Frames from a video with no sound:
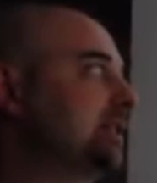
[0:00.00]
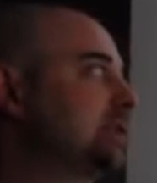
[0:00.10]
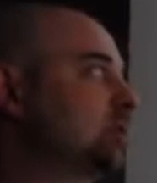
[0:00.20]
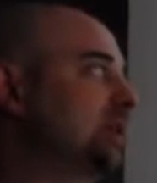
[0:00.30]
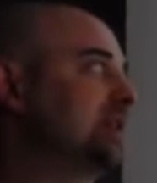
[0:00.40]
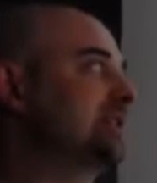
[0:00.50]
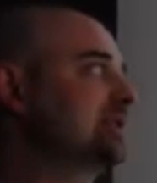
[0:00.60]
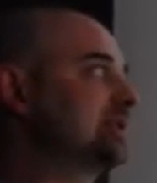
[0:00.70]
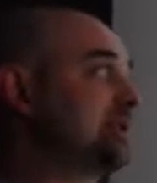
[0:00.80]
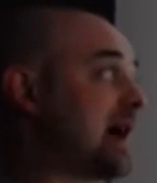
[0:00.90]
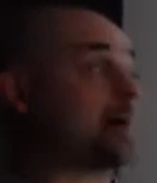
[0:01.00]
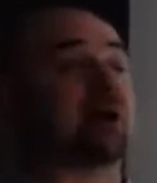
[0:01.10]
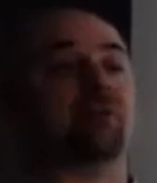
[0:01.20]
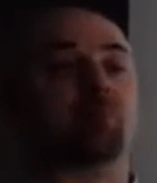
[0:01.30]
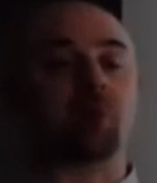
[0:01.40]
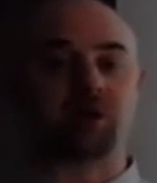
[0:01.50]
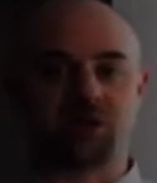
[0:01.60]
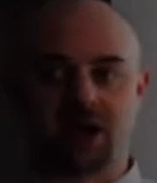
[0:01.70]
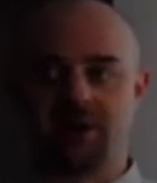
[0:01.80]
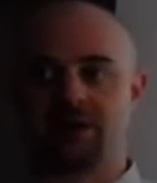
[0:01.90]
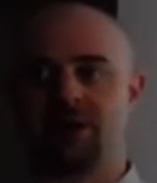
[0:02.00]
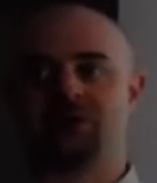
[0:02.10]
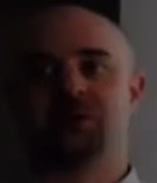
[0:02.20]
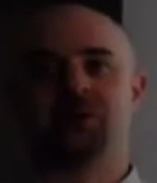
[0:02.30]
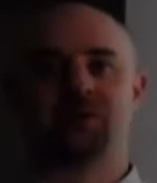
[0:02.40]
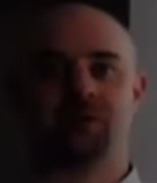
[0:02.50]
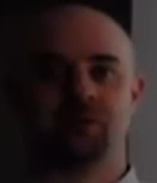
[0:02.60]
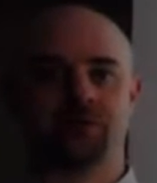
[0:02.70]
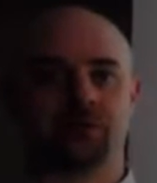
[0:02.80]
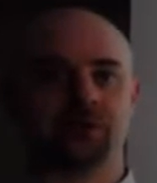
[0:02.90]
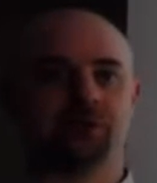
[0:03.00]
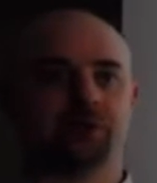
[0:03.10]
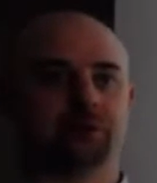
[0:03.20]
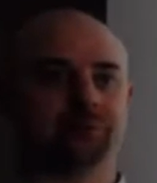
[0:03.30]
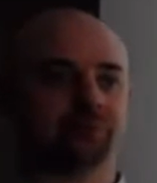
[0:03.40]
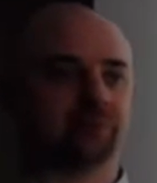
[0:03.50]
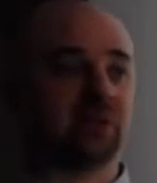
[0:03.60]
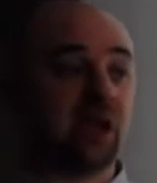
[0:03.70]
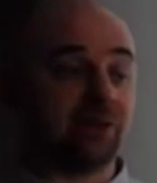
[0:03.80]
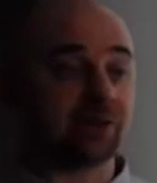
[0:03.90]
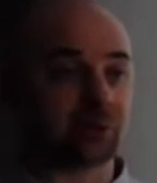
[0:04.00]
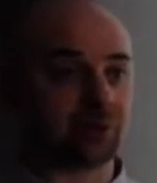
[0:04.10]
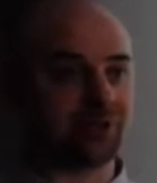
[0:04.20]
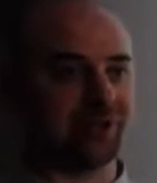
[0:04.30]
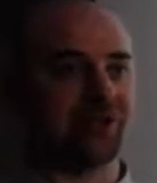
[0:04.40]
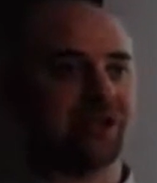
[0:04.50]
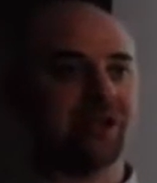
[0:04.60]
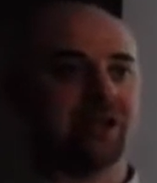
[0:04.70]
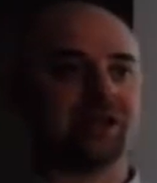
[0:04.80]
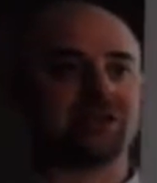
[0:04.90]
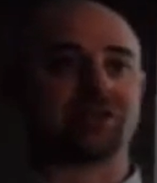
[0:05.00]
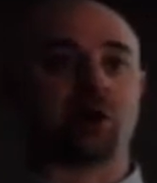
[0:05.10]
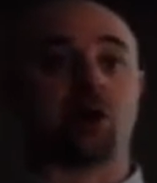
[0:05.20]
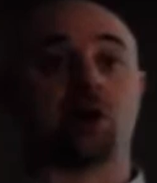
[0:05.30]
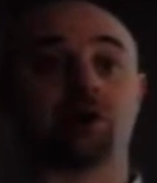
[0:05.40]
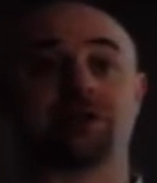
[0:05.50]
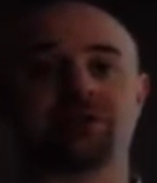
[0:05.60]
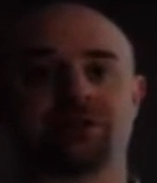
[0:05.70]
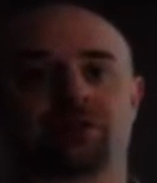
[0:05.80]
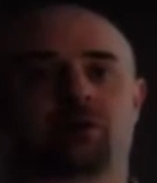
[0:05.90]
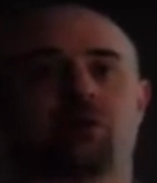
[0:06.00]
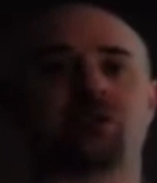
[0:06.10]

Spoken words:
we now have a much higher contrast to noise ratio. And this really is at the heart, this is the crux